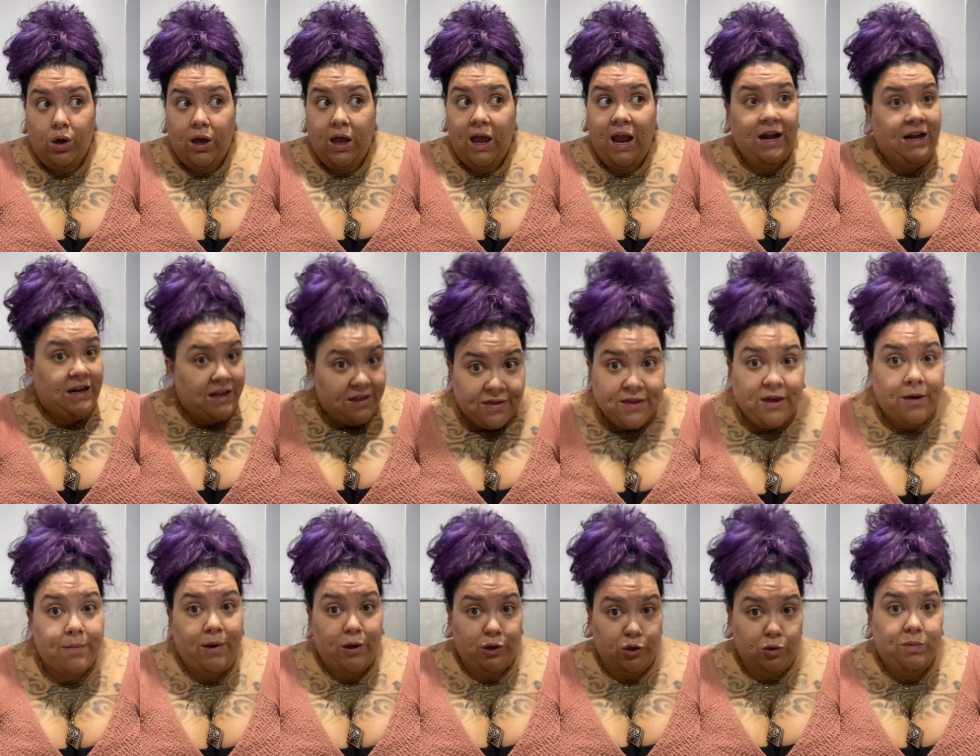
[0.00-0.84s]
anything
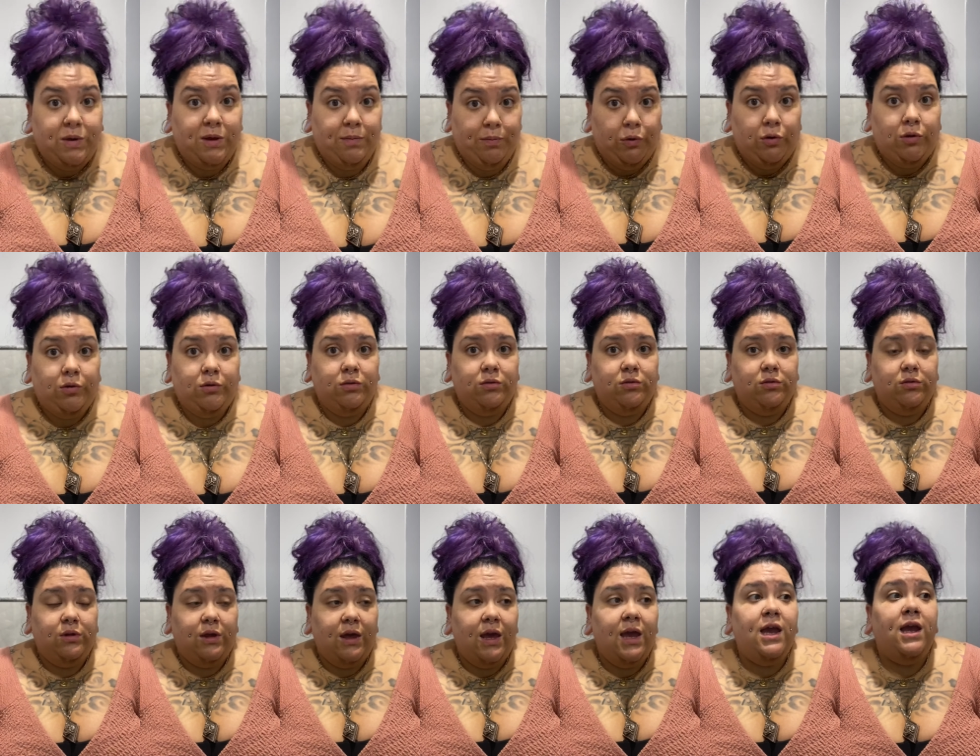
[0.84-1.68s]
about you people.
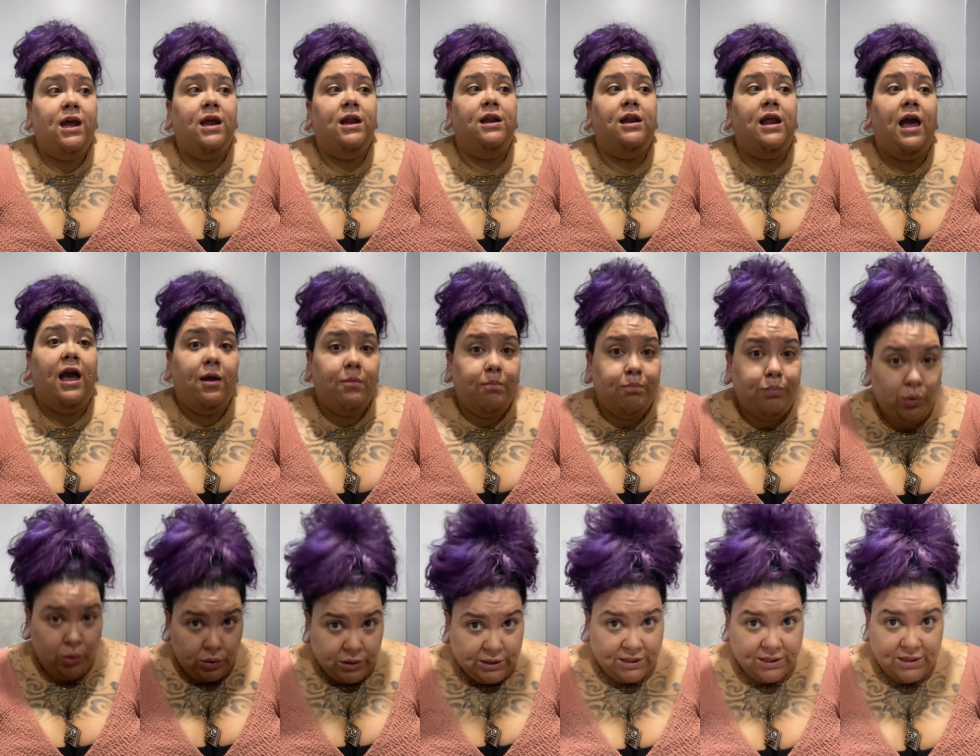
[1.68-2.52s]
And I'm
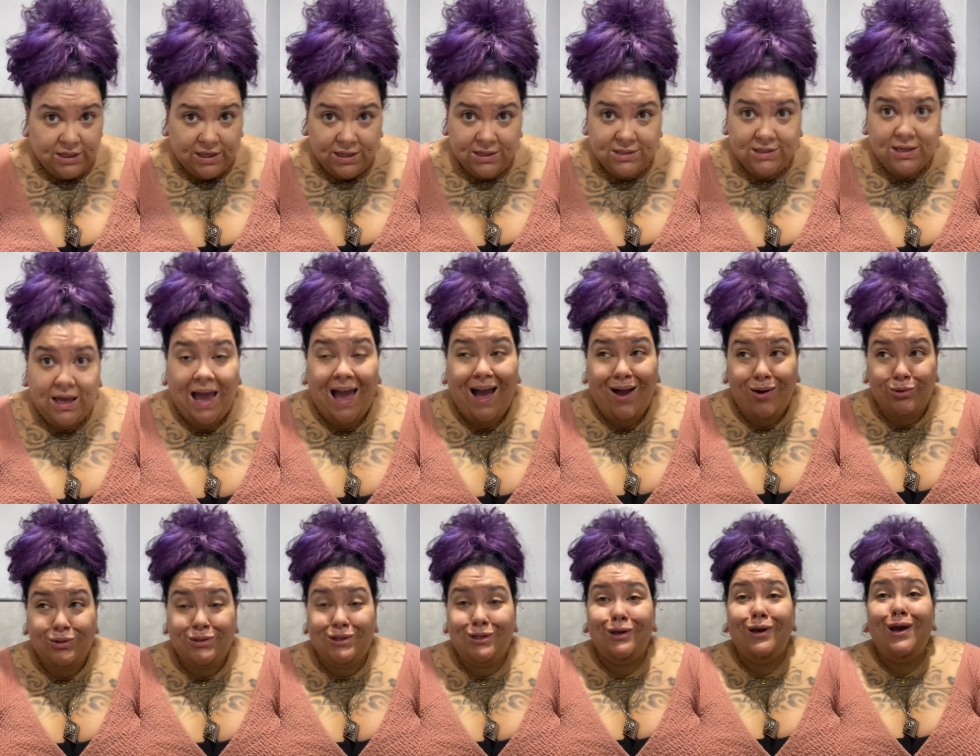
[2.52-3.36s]
pulling things
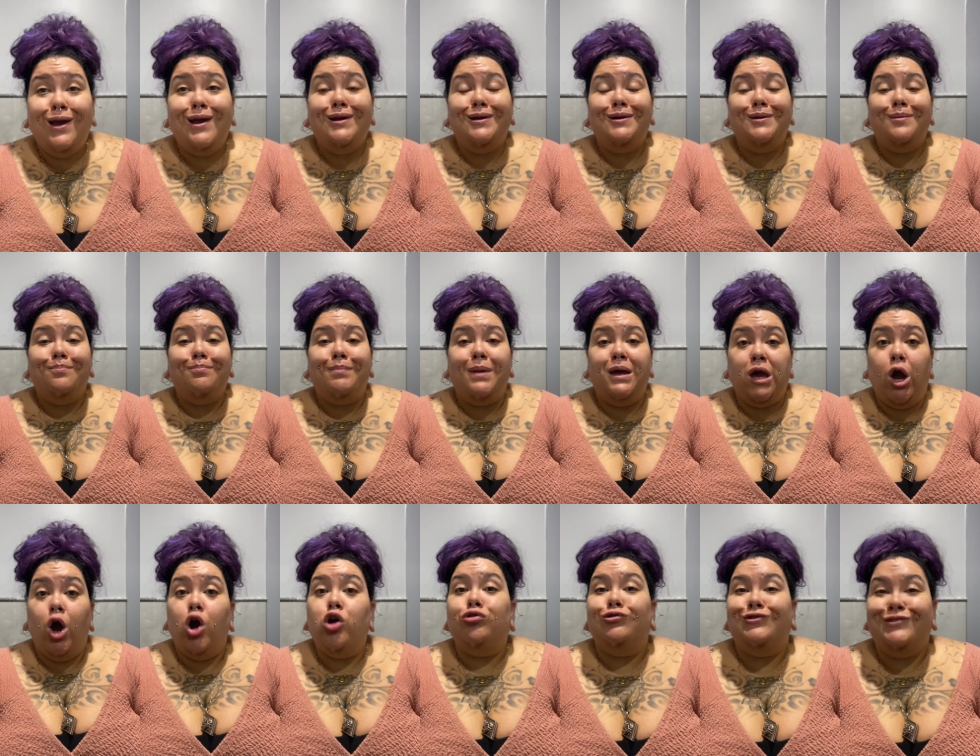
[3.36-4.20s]
out my
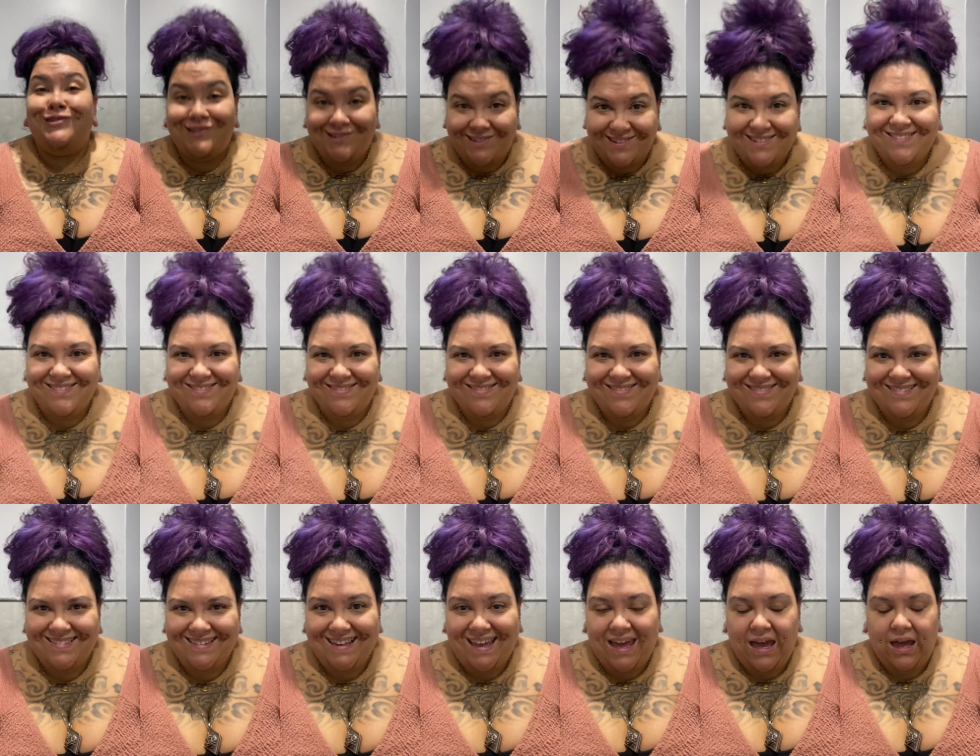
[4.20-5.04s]
arse.
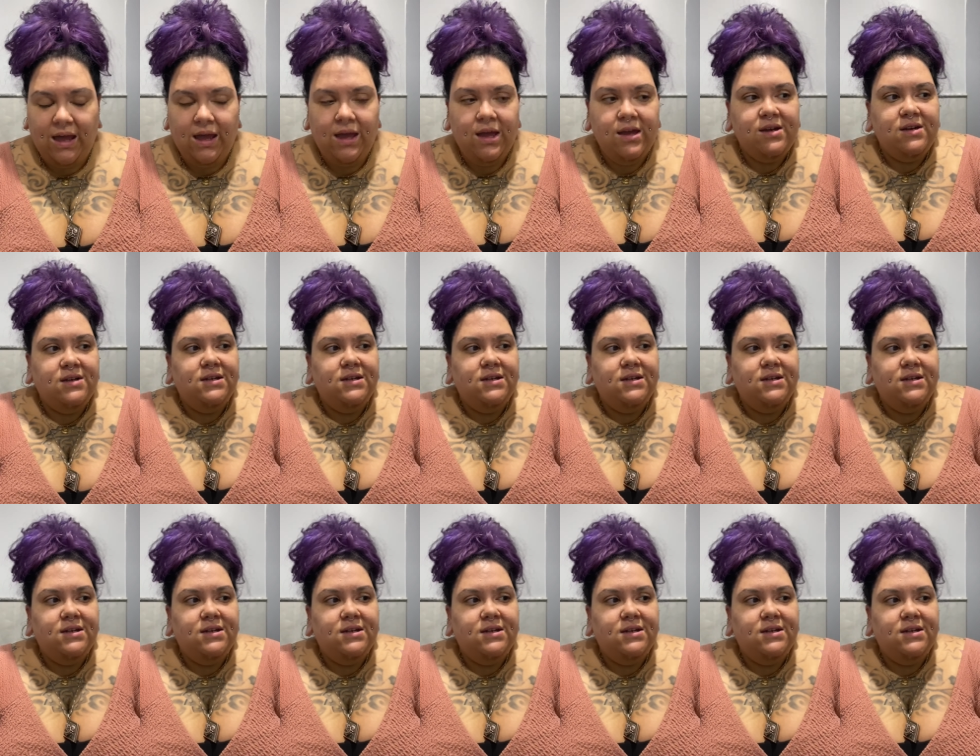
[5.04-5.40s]
Okay?